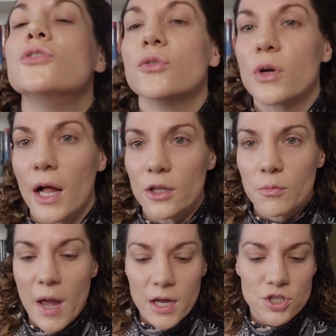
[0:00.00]
to
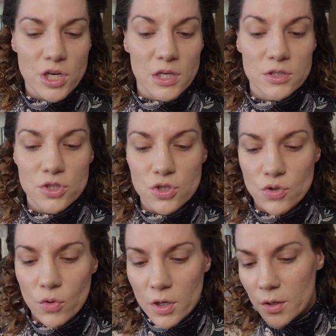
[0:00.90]
color match in
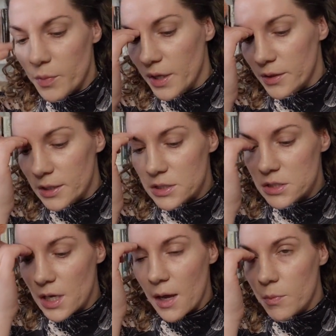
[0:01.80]
store, but that
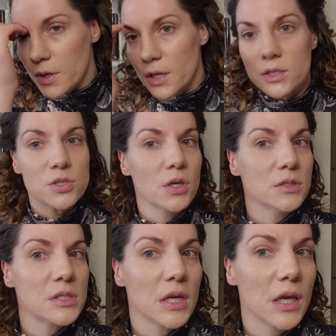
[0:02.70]
doesn't happen. It's
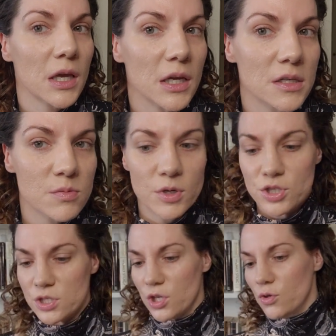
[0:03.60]
not sinking in as
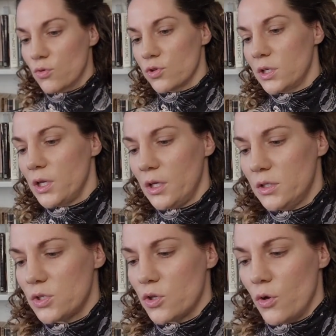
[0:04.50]
much as it usually
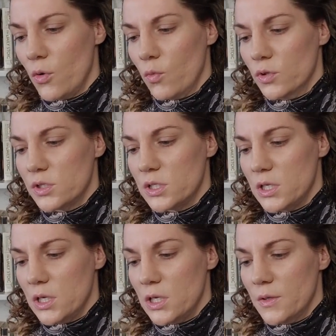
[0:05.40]
does, so we'll
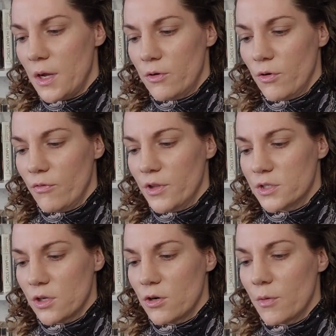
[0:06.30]
see. I don't know if
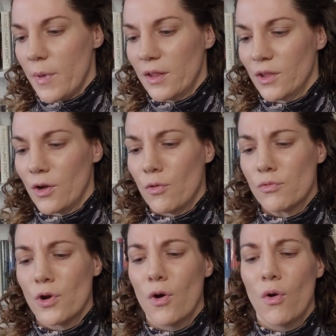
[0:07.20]
that's a good or a bad thing. Oh
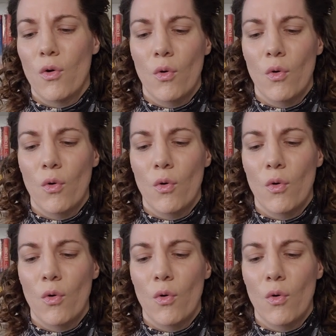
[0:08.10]
no.